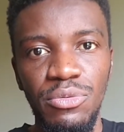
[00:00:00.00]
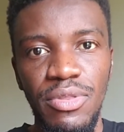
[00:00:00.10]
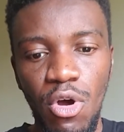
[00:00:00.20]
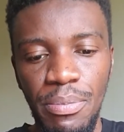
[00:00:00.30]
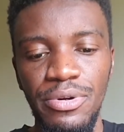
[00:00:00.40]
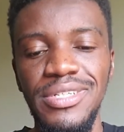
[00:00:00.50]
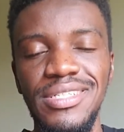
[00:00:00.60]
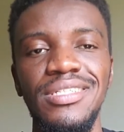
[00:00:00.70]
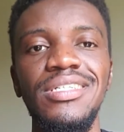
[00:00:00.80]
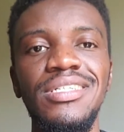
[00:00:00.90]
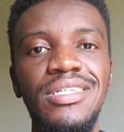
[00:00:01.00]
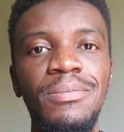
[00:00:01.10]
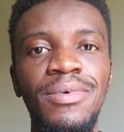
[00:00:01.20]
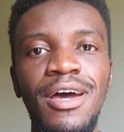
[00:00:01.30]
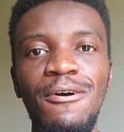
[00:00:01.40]
The operating
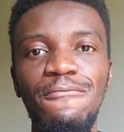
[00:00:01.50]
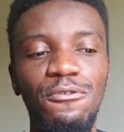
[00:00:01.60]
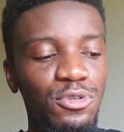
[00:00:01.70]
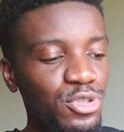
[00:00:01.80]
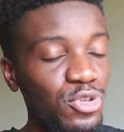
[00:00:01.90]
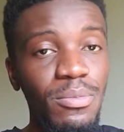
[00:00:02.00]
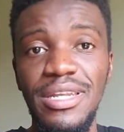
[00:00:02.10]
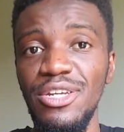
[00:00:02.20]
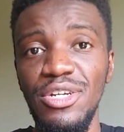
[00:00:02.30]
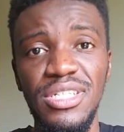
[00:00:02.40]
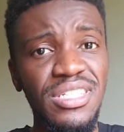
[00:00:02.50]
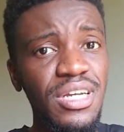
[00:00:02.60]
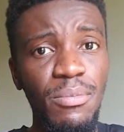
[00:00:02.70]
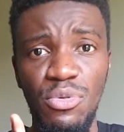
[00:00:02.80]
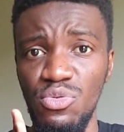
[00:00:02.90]
system for so many years has
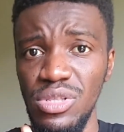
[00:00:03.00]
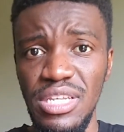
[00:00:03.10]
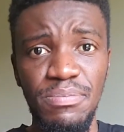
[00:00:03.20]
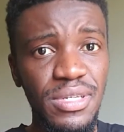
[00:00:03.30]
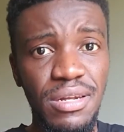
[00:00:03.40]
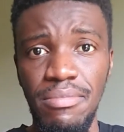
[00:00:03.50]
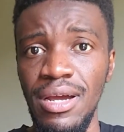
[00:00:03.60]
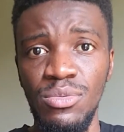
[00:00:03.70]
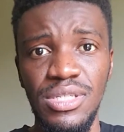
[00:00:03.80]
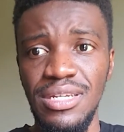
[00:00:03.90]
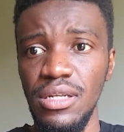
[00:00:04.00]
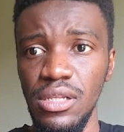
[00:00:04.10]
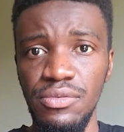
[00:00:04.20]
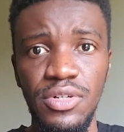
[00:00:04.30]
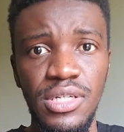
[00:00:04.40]
come through leaps and bounds and
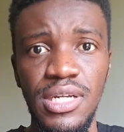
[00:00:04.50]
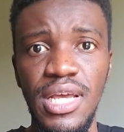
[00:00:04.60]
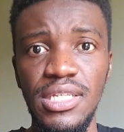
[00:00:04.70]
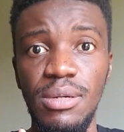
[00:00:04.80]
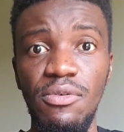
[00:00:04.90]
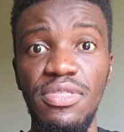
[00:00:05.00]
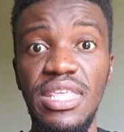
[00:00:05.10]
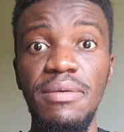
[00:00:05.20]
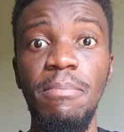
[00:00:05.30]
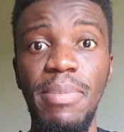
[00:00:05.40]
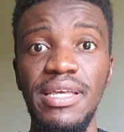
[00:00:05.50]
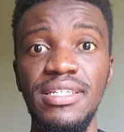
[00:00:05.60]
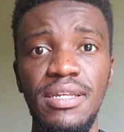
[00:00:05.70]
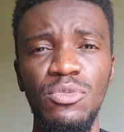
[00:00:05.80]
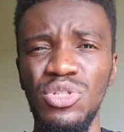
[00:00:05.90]
delivered some of the
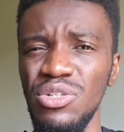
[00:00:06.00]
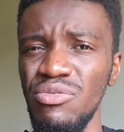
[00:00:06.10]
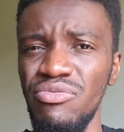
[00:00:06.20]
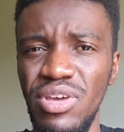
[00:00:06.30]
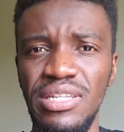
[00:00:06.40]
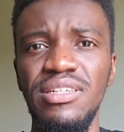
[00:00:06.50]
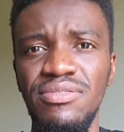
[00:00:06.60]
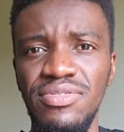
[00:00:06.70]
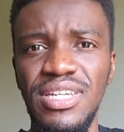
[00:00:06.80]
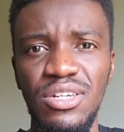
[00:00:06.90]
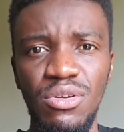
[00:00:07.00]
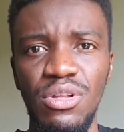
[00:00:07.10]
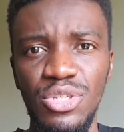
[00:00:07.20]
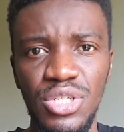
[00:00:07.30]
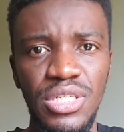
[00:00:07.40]
best and most innovative
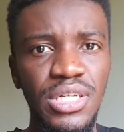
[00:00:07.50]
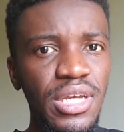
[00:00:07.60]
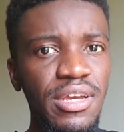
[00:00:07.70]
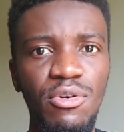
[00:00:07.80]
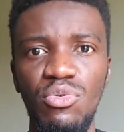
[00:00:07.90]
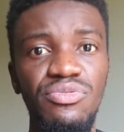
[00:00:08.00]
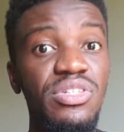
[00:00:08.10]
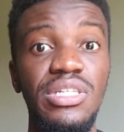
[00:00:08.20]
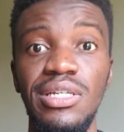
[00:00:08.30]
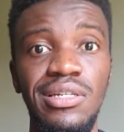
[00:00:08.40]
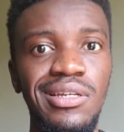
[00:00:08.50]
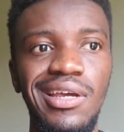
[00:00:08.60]
technology we've seen